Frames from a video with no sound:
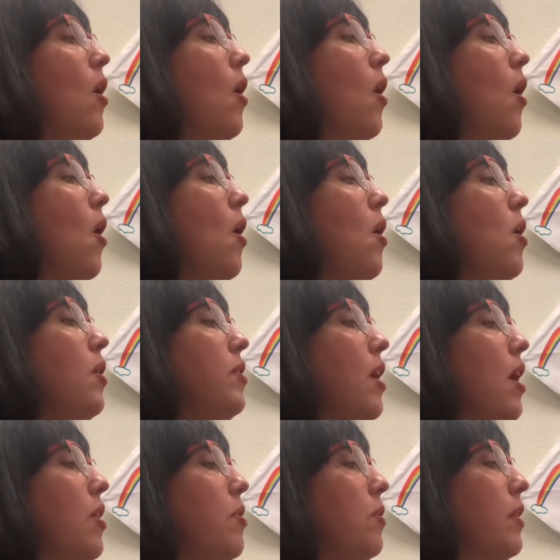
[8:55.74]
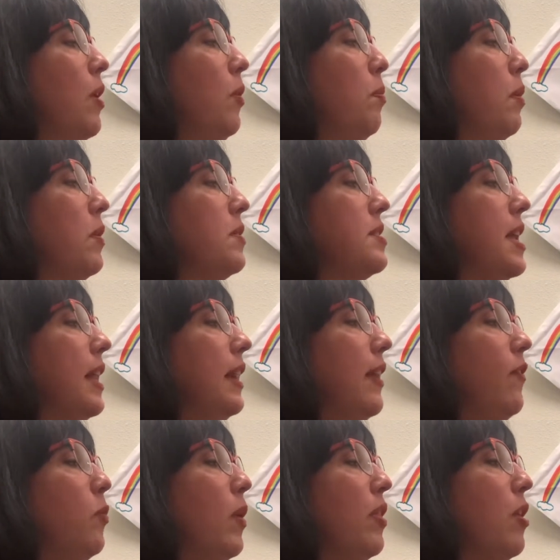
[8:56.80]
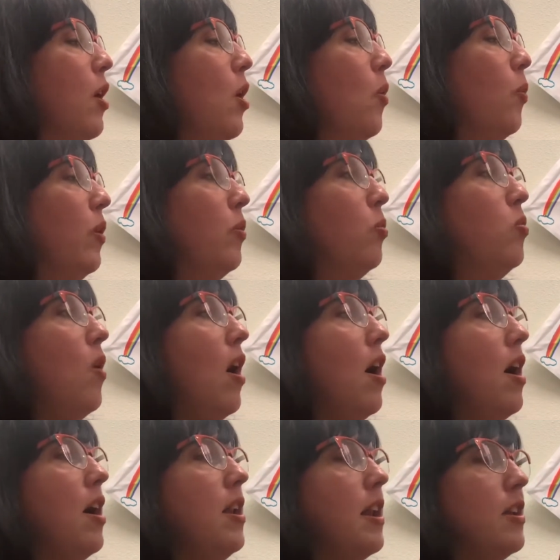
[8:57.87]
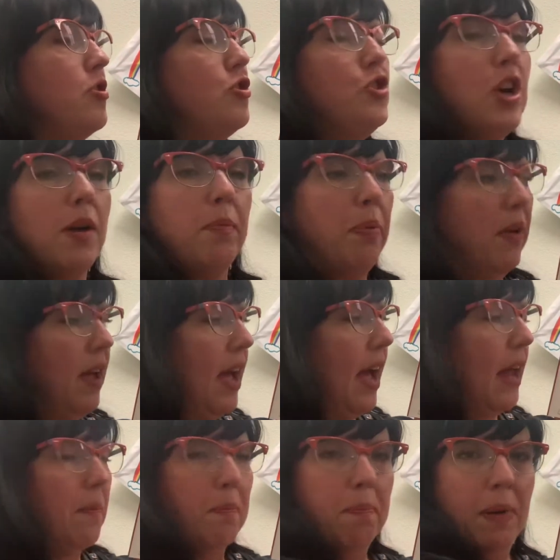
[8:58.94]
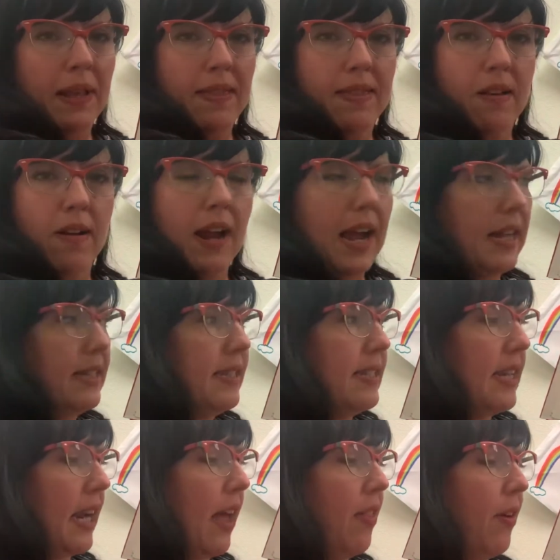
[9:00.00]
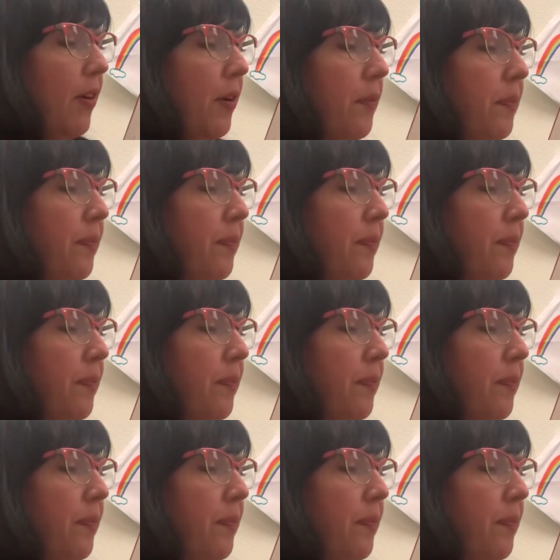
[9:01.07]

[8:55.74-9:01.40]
All the other little bulls he lived with would run and jump and butt their heads together.